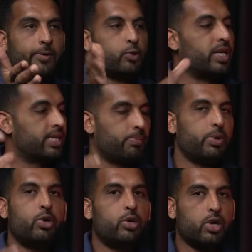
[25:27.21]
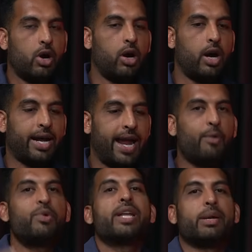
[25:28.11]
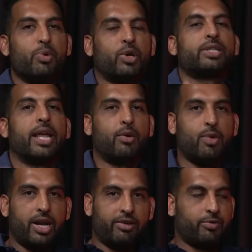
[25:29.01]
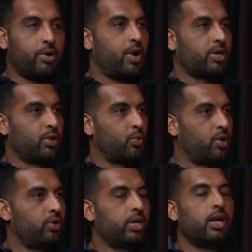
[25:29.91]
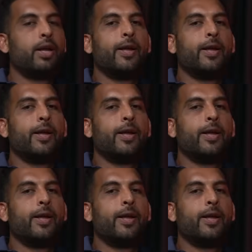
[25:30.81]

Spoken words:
So these computers are accounting books that are running across the world.